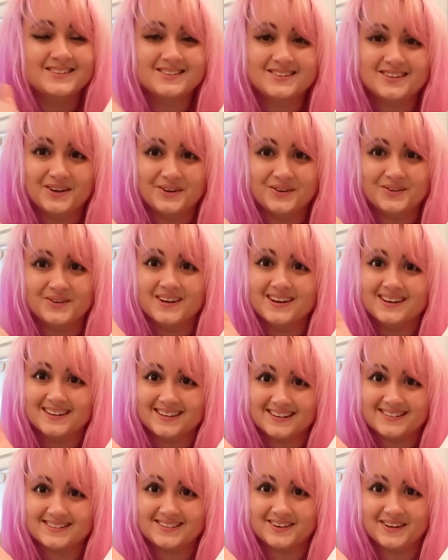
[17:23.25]
So
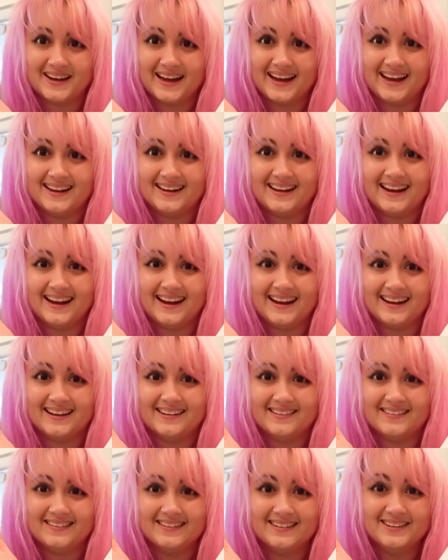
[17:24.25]
let's go ahead
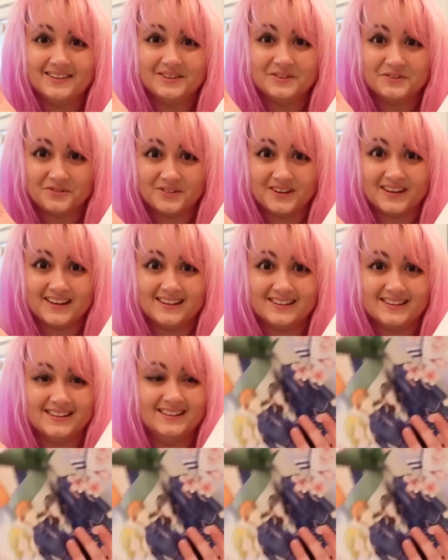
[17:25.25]
and read